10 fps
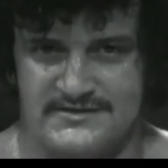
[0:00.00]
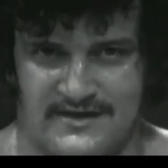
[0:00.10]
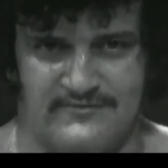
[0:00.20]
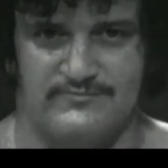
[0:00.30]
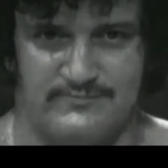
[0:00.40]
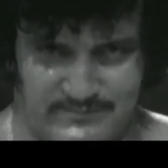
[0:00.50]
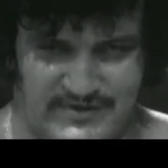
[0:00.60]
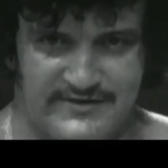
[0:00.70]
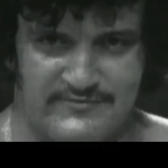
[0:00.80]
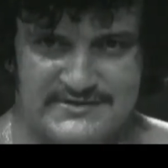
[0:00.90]
I
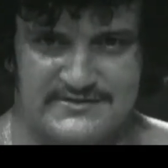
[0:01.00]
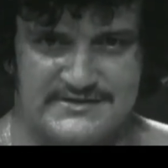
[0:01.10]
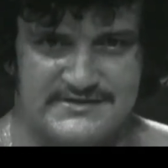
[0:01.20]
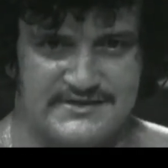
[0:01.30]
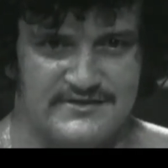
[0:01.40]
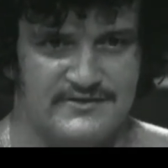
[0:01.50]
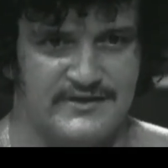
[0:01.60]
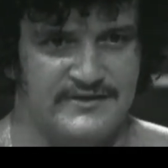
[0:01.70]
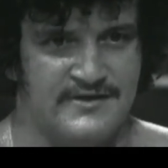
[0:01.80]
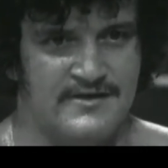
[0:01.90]
plan to wrestle as a
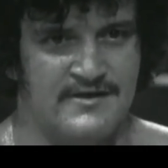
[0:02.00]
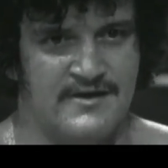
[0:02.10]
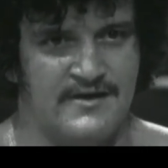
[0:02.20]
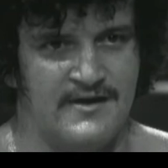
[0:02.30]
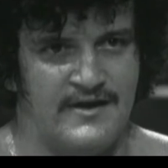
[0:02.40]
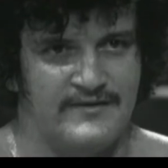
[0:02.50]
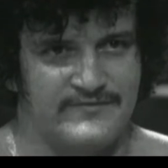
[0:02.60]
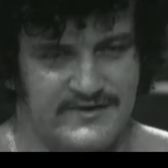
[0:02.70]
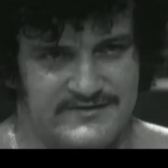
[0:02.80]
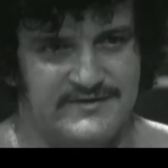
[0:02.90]
single, and
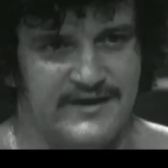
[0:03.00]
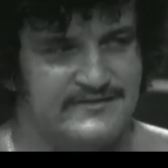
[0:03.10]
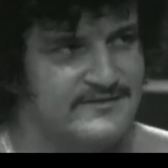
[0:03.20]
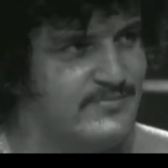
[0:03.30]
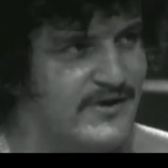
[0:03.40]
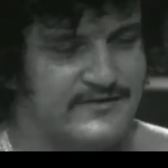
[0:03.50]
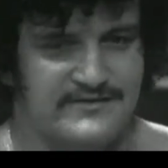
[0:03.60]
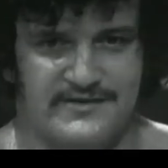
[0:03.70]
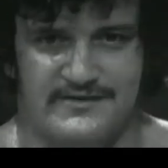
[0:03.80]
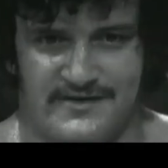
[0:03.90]
I've got a tag team
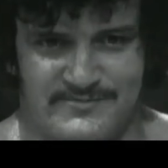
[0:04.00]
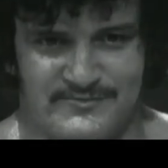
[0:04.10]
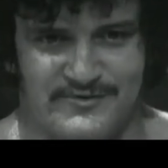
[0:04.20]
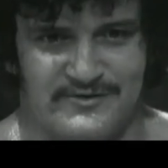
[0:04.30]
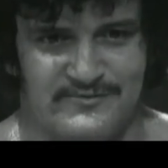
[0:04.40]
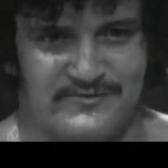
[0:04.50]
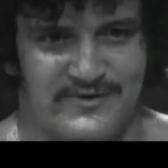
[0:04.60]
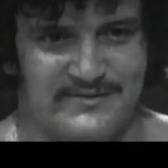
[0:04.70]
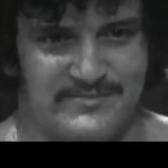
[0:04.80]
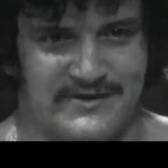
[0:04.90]
partner that I've been working with
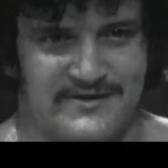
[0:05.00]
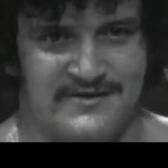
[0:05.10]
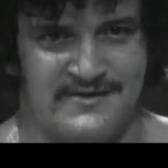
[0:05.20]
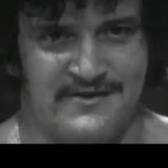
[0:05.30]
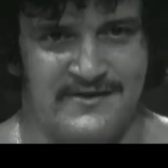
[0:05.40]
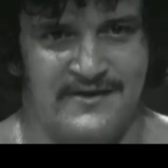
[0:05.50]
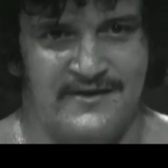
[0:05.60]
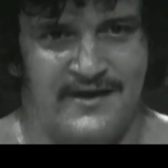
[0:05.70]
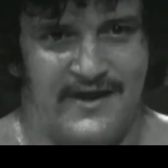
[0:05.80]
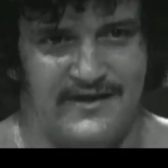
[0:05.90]
quite a bit,
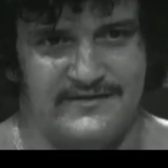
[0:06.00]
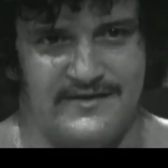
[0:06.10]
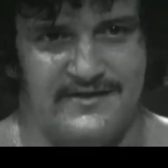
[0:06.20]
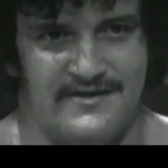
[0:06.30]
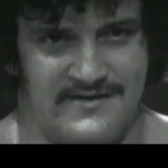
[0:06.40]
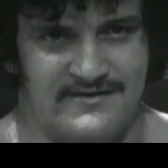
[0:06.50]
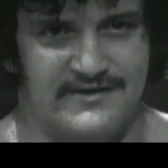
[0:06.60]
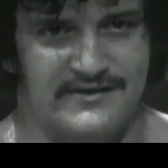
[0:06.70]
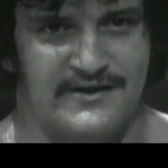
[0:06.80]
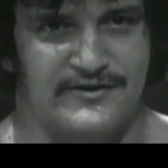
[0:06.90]
and uh,
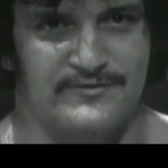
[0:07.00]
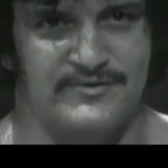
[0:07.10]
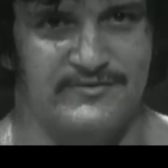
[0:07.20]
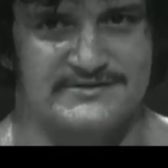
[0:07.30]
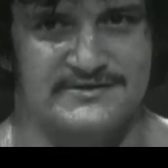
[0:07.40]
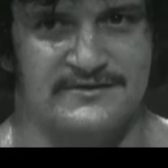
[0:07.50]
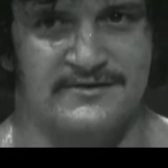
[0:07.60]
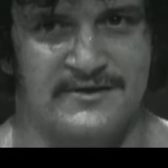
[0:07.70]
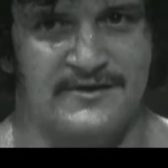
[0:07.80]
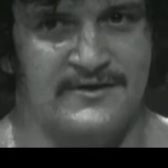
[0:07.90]
he and I are going to be wrestling
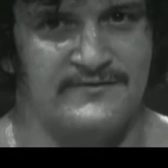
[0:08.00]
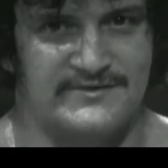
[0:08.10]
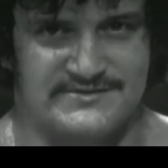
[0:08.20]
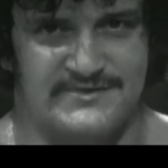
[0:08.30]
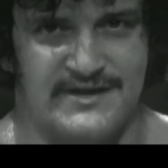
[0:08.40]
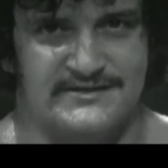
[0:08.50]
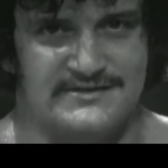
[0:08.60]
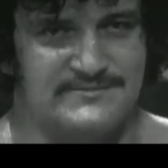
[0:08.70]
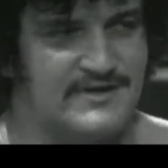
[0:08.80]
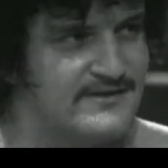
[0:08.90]
for some tag
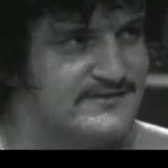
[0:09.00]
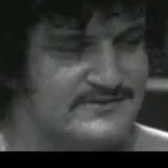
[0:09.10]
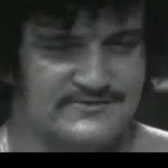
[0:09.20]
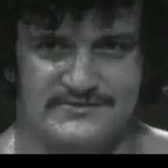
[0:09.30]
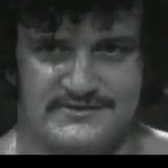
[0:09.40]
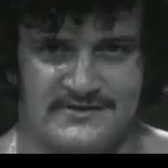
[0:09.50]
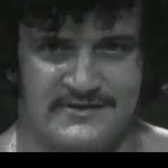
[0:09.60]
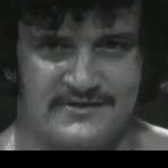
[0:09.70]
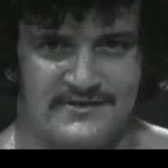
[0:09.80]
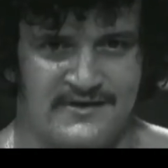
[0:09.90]
team titles too. And
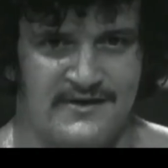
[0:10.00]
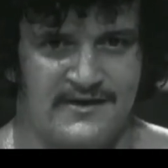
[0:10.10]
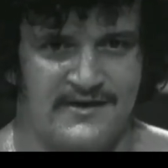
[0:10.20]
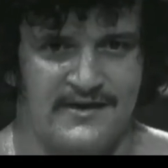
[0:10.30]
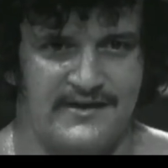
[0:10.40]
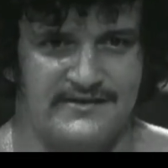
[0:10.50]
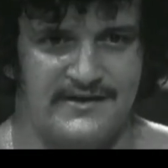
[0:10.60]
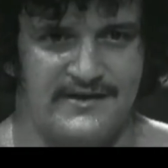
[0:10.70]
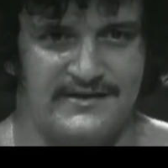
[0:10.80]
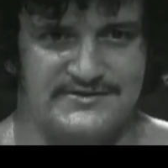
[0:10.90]
and
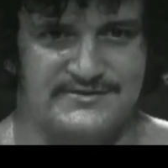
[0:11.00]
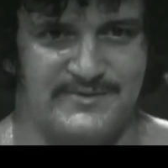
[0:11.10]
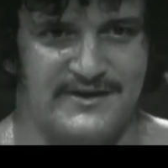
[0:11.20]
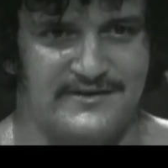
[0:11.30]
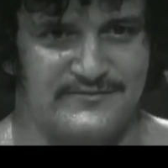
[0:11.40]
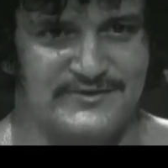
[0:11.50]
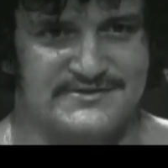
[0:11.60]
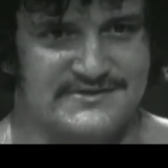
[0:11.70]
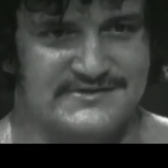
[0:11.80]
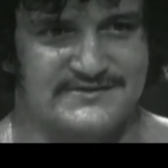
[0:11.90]
uh, I just plan on a real
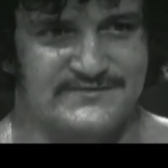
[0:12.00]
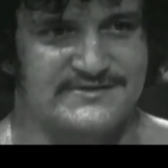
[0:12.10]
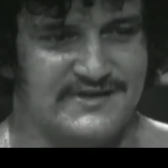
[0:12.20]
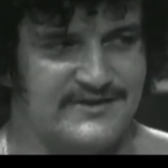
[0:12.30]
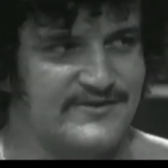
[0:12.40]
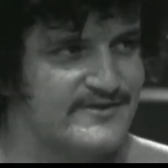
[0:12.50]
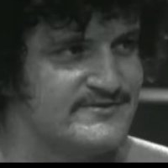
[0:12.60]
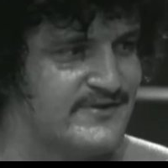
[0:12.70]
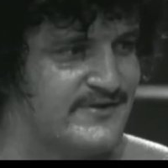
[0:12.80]
successful stay here in well, Australia.